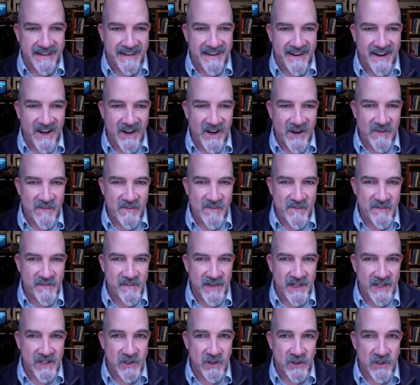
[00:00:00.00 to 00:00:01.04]

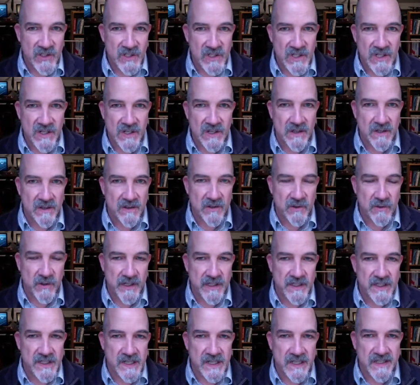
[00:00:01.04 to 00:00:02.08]
As you can see,
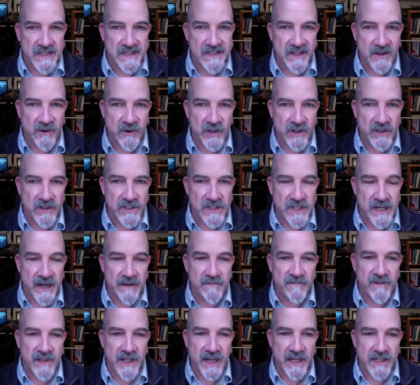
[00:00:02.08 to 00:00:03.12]
Transcend's slogan is "Time
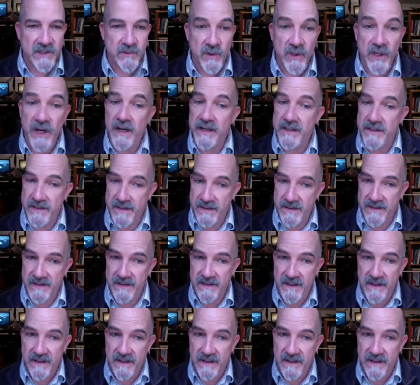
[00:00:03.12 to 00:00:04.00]
flies with us."